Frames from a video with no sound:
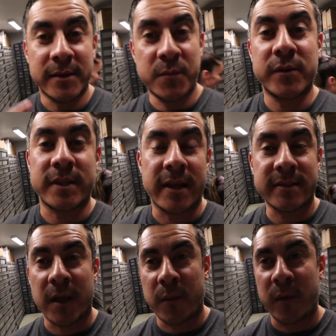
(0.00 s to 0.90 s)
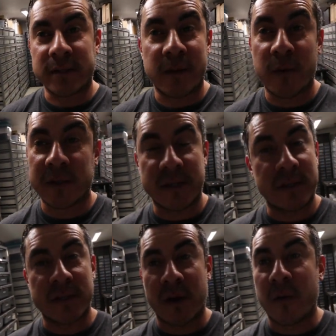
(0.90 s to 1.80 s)
Let's move to the next couple ones. Then we're just going
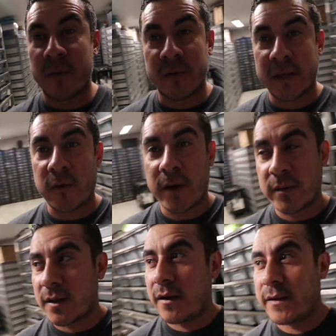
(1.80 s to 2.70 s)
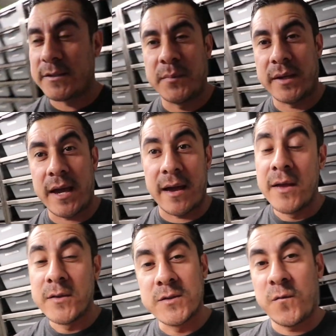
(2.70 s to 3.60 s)
to start going really quick with all this. But yeah,
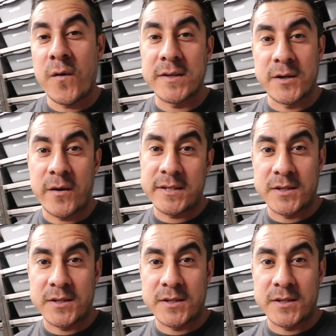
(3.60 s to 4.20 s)
so far it's a great